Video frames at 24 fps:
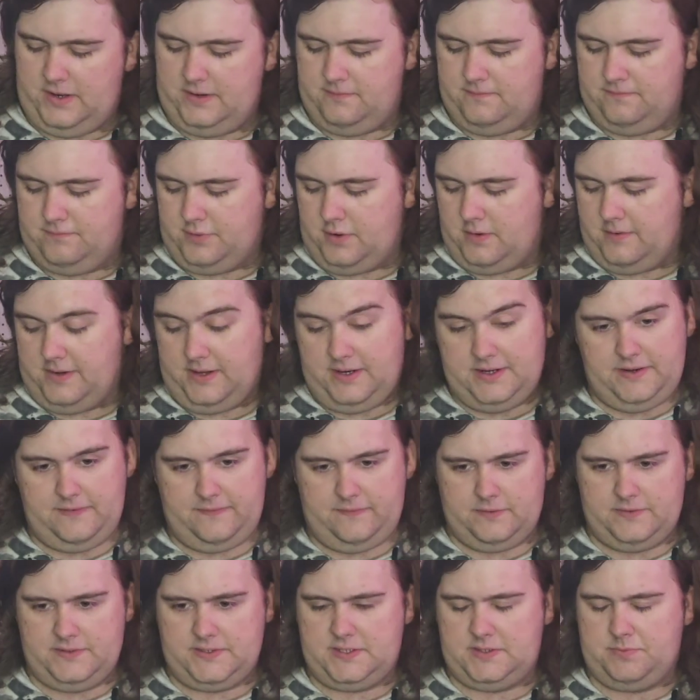probably a
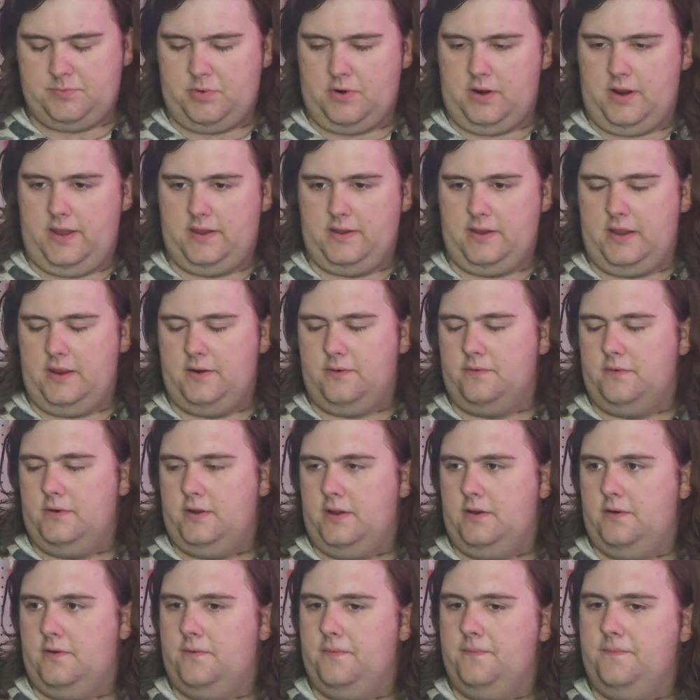different spring. I don't
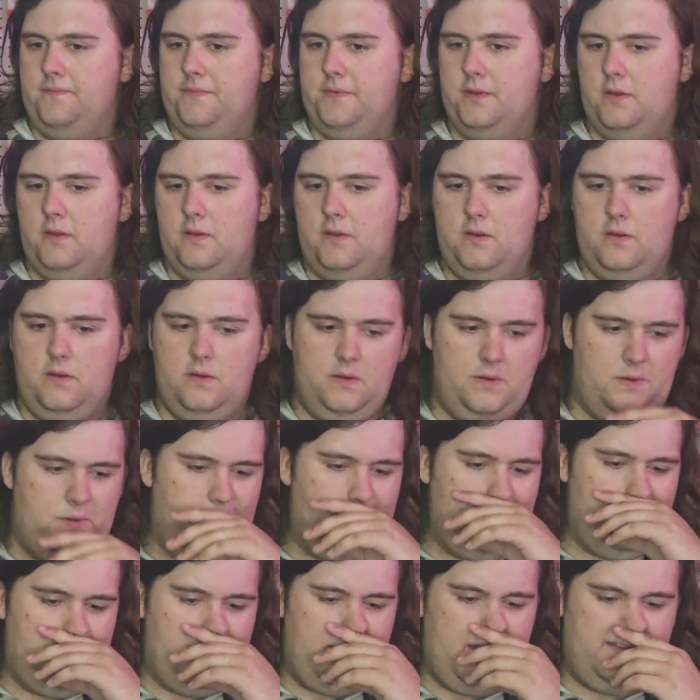know.
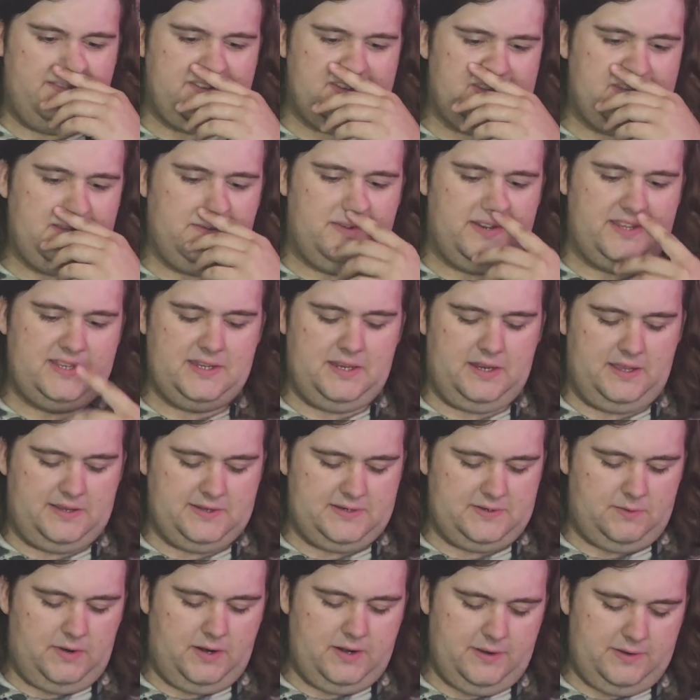I'll have to see what it's in,
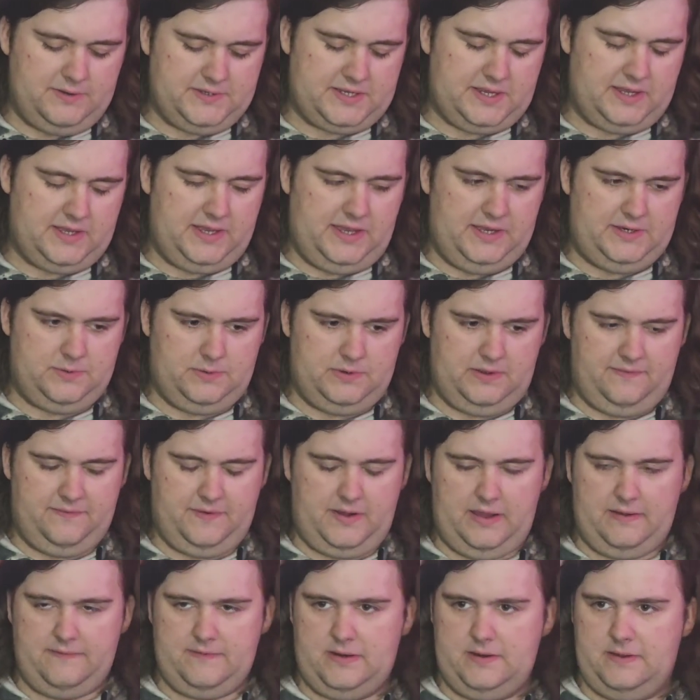because right now it's got
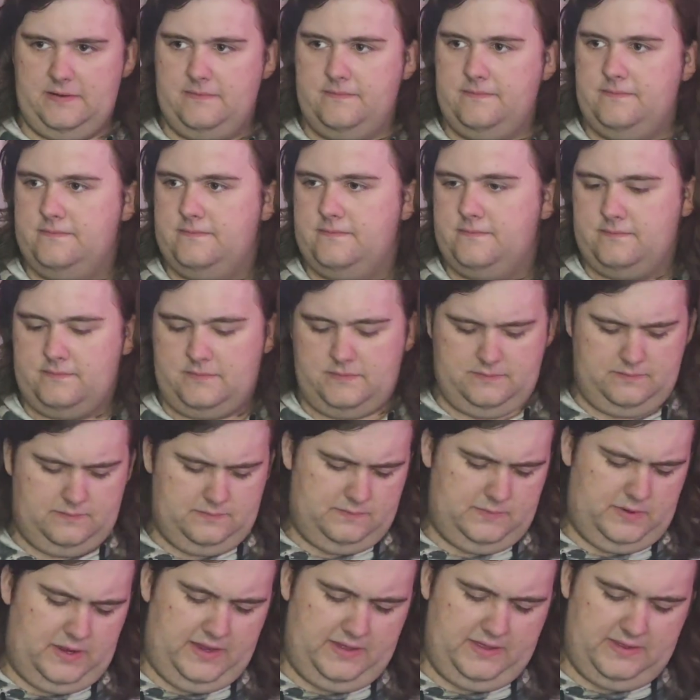K25 in it,
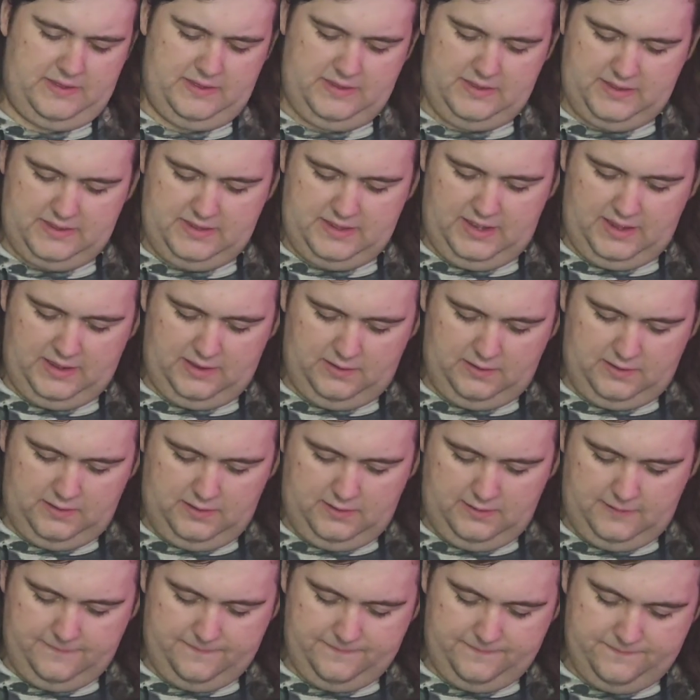I think.
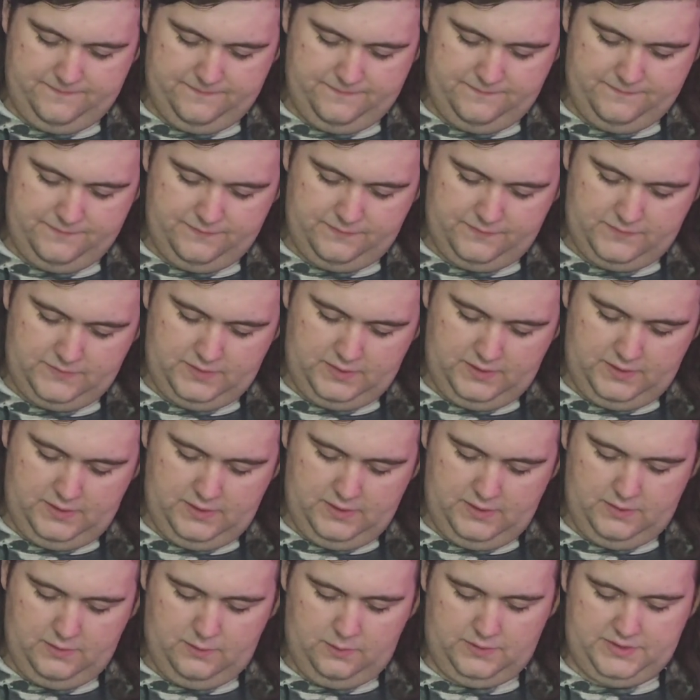
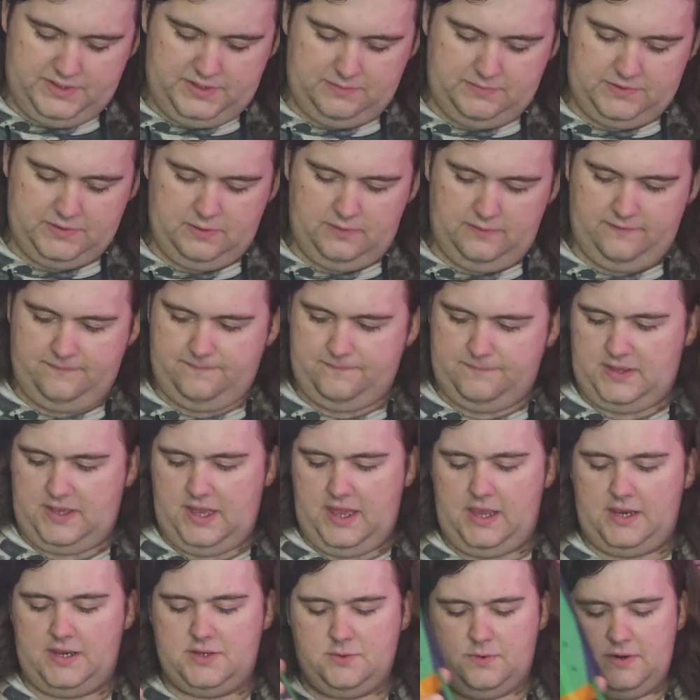Or some sort of
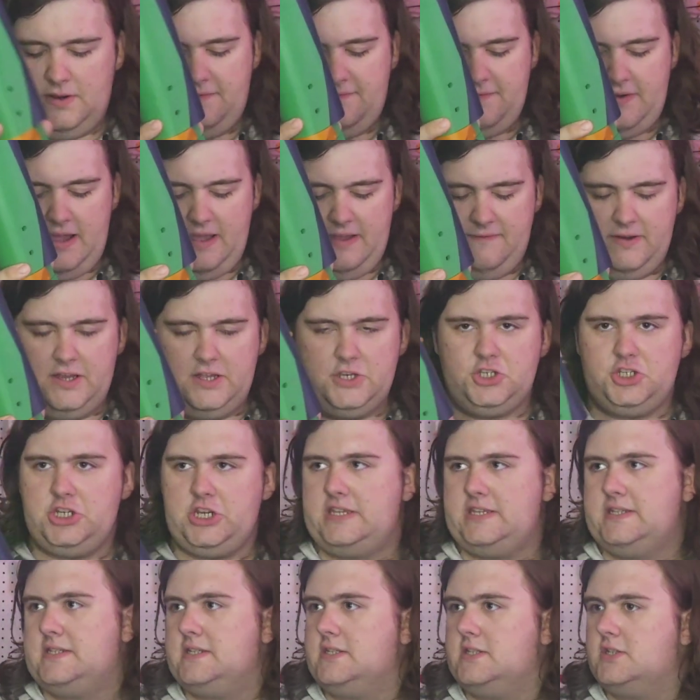K25
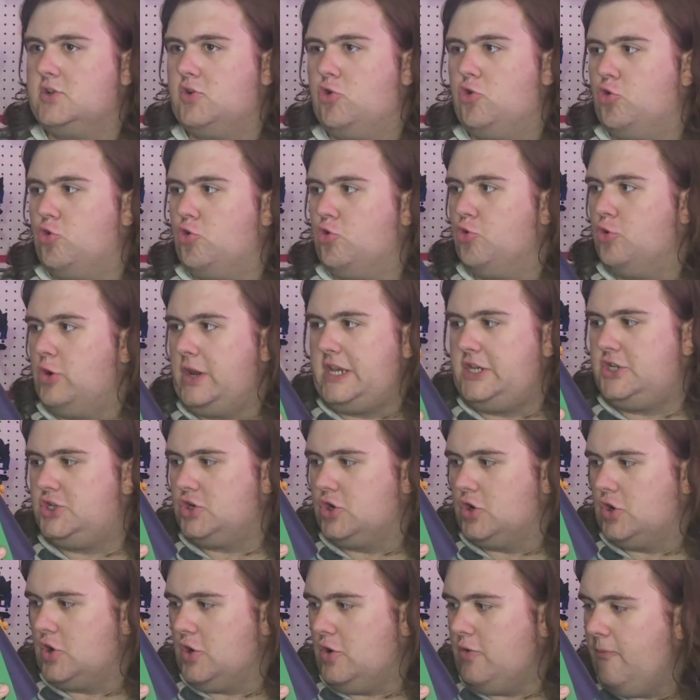adjacent
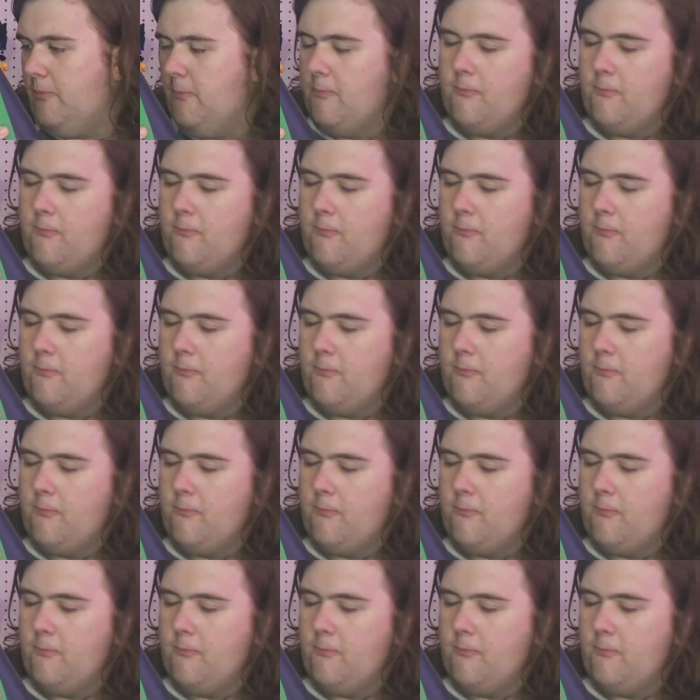creature.